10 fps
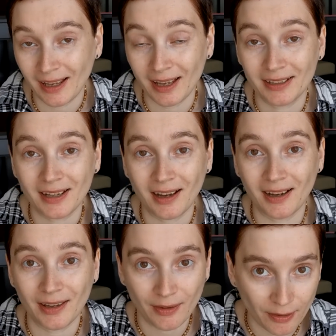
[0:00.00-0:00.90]
that
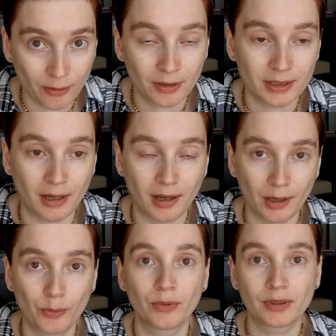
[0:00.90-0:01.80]
I thought
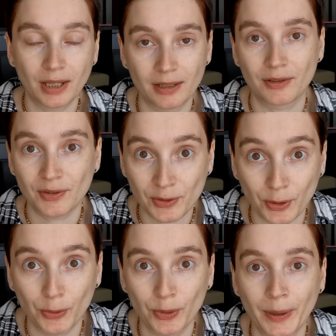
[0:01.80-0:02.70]
I would get a
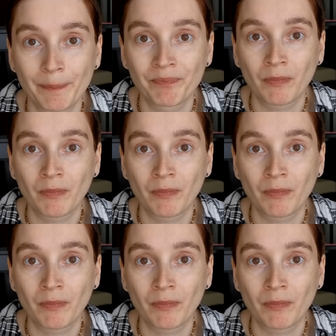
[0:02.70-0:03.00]
stroke.